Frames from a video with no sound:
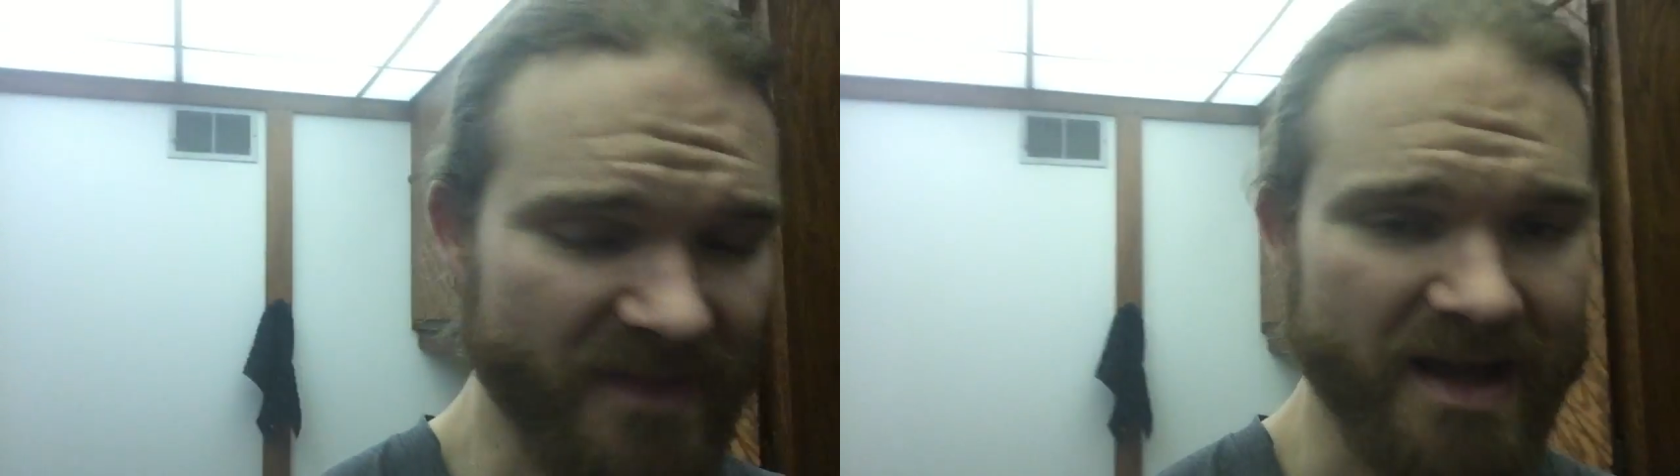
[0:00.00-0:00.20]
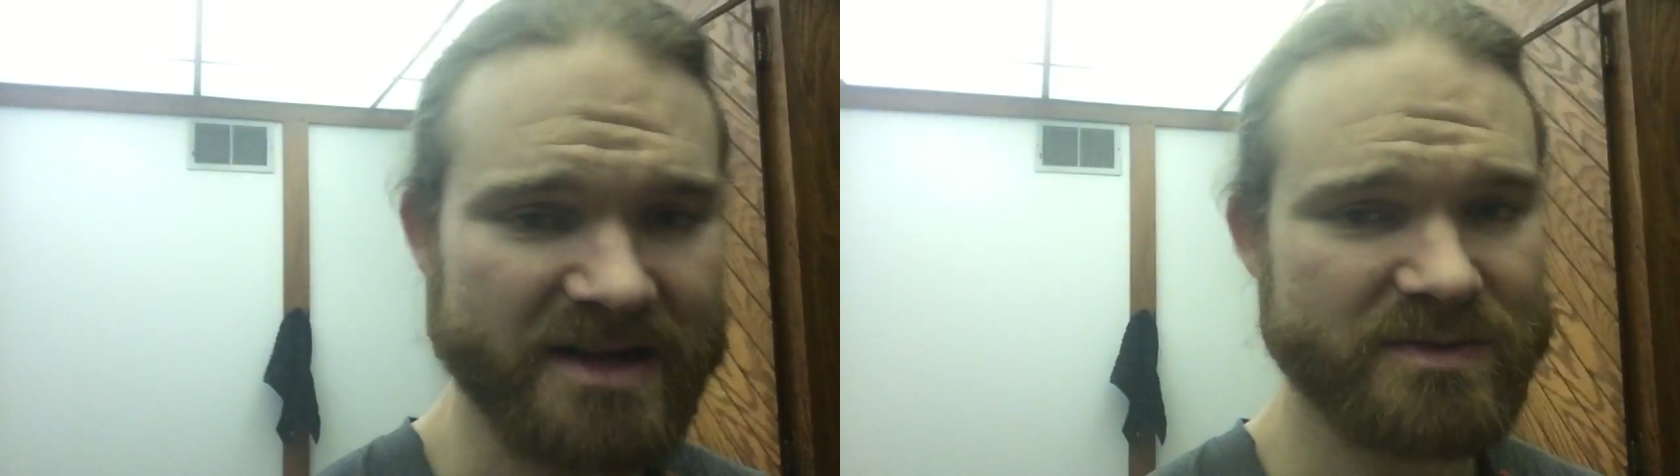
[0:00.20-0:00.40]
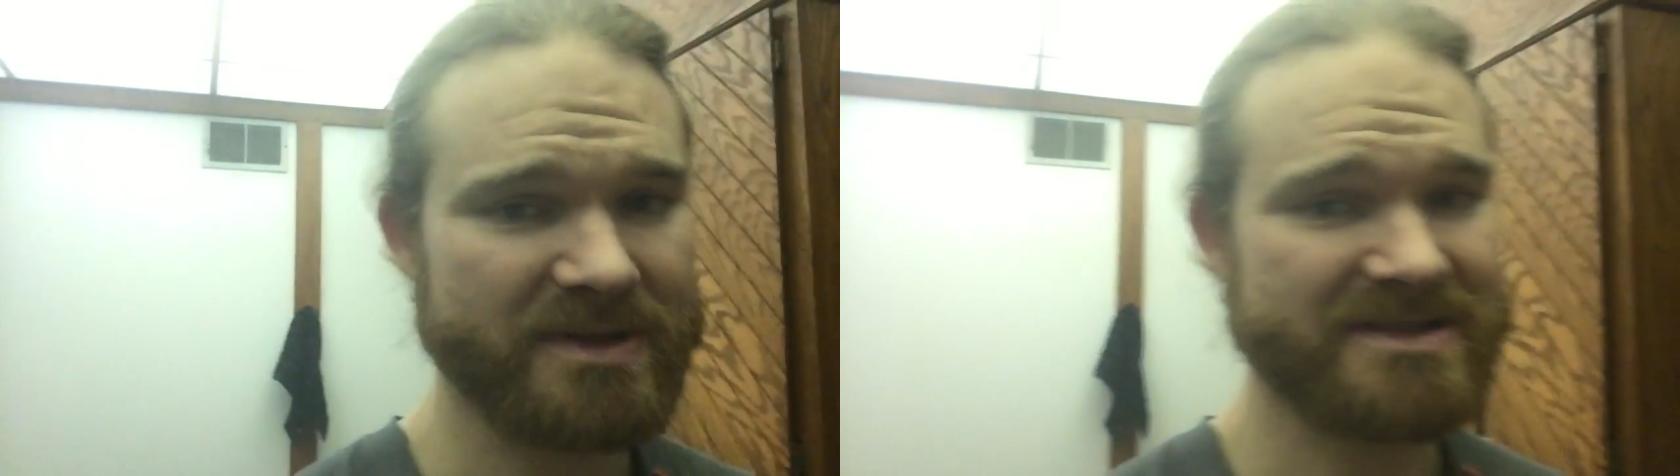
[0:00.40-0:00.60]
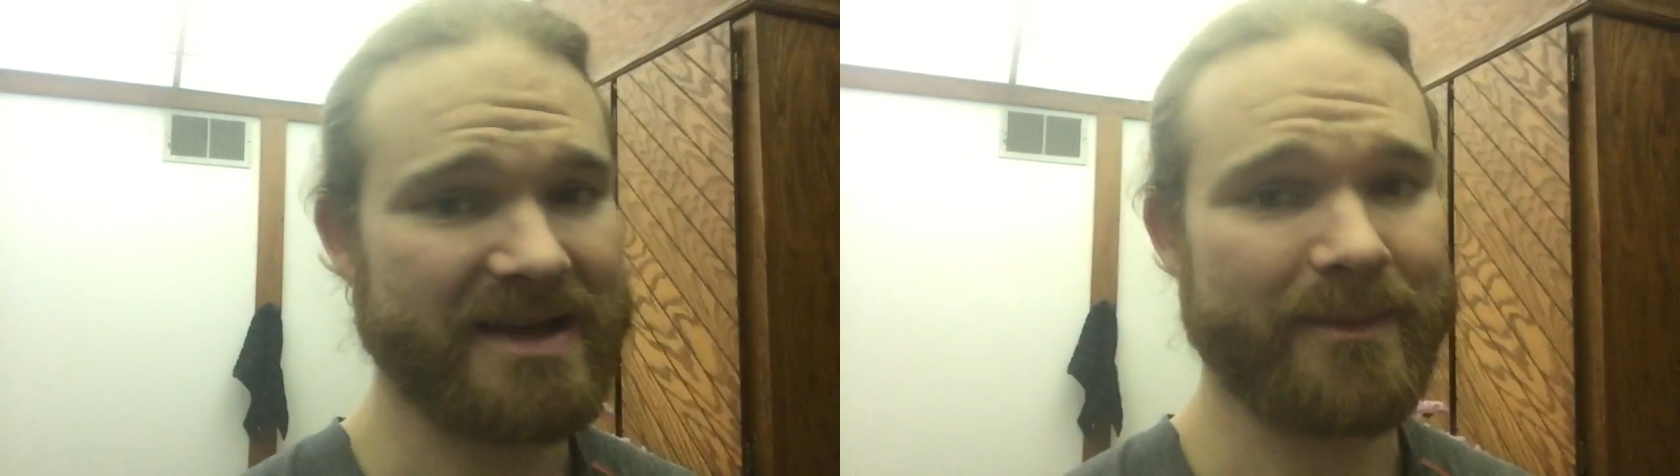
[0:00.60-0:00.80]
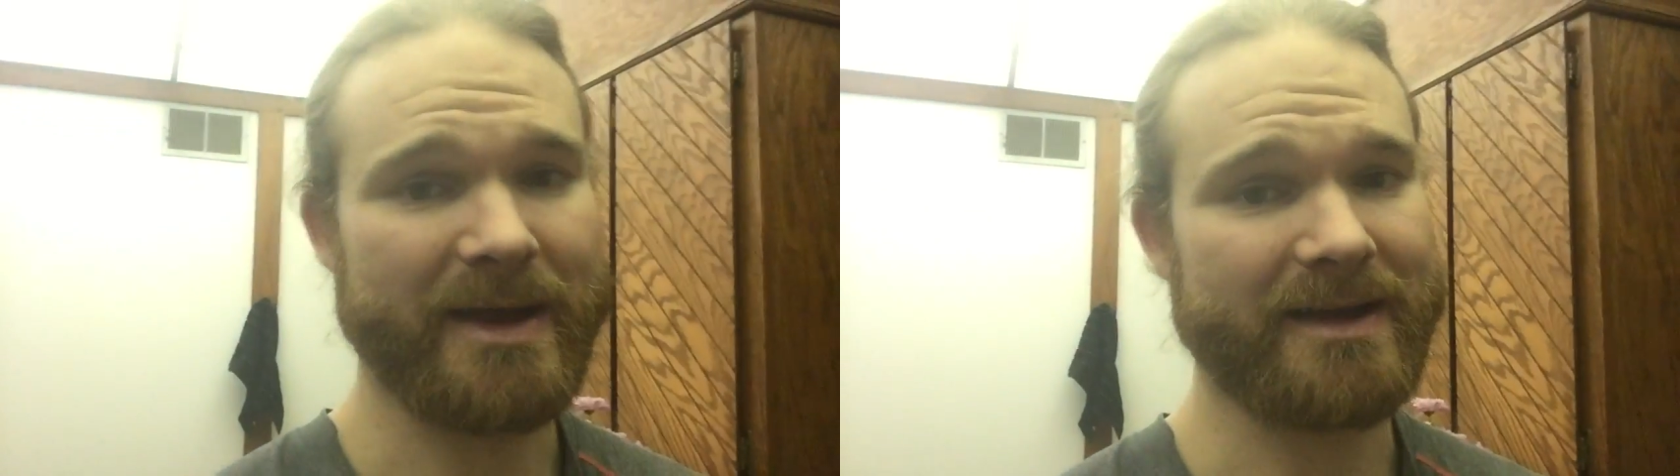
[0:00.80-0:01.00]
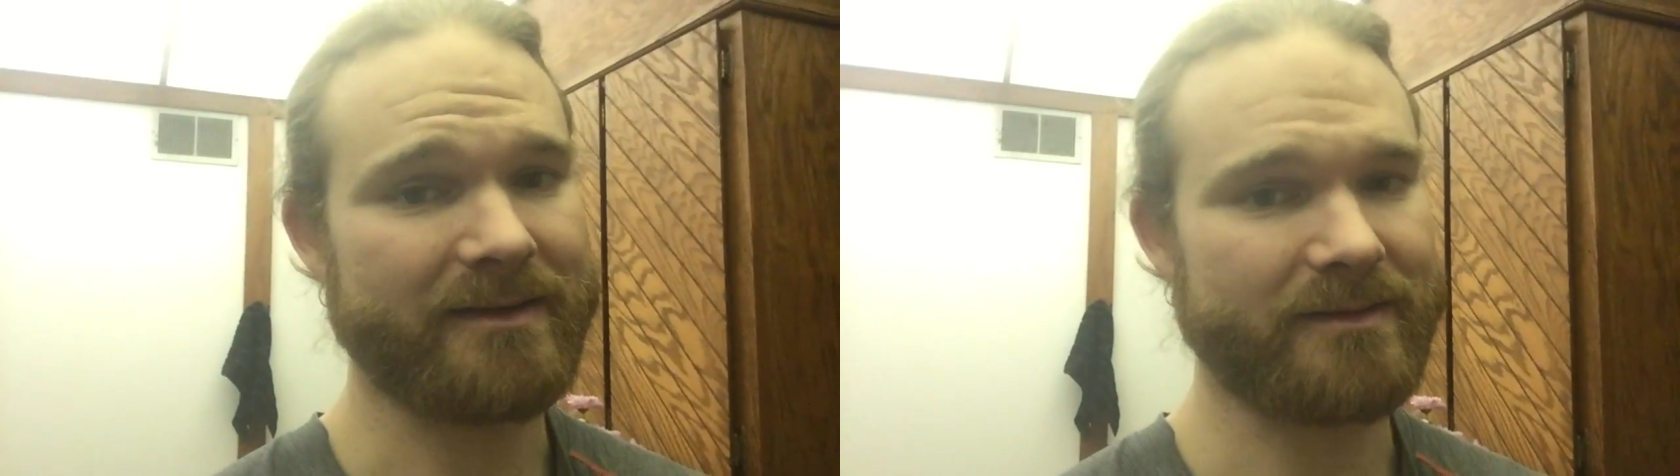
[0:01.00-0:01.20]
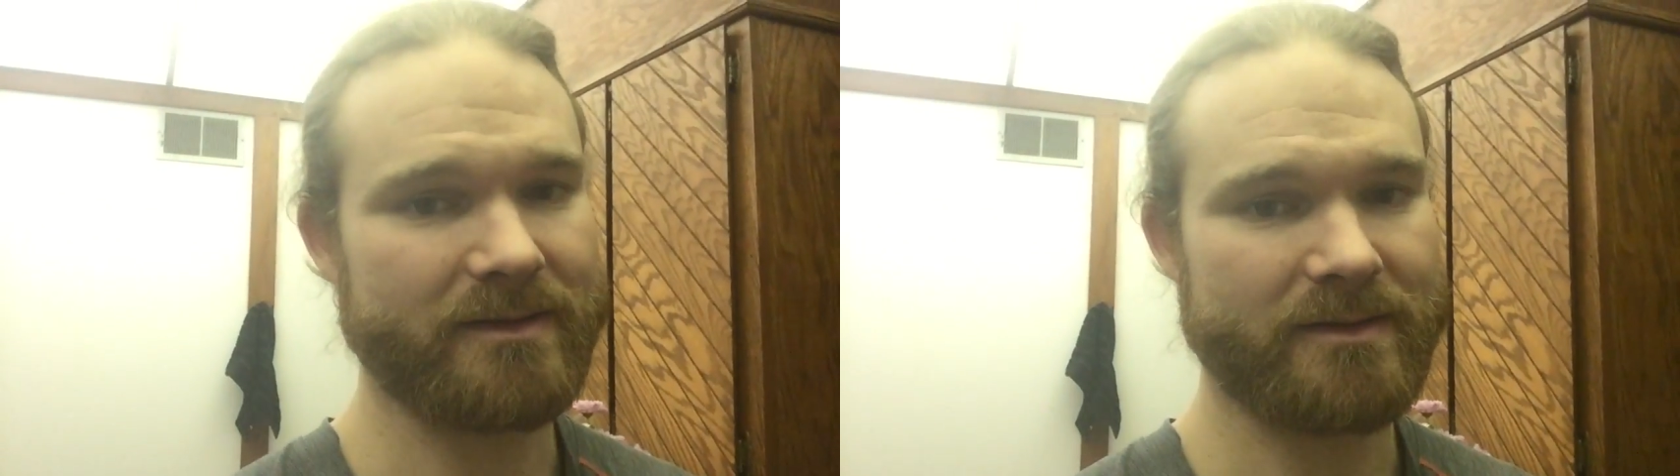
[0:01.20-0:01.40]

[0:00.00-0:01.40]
And I just want to say, man,